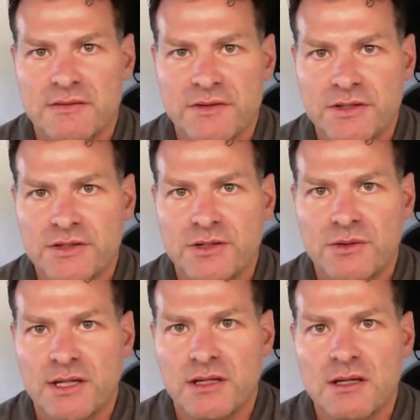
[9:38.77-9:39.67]
if you're
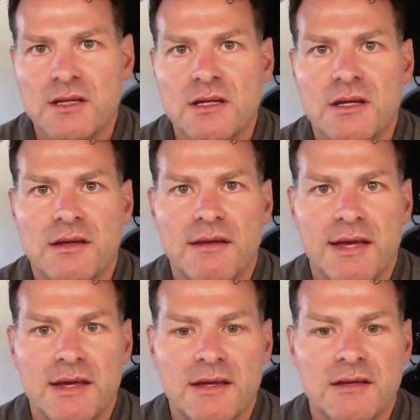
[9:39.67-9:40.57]
doing
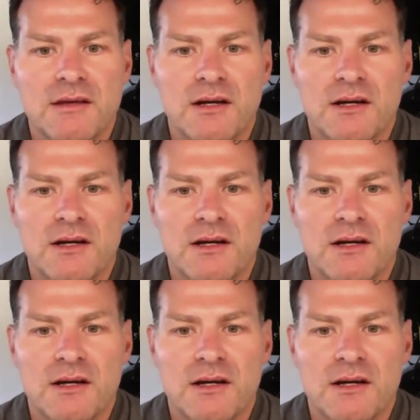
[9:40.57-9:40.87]
a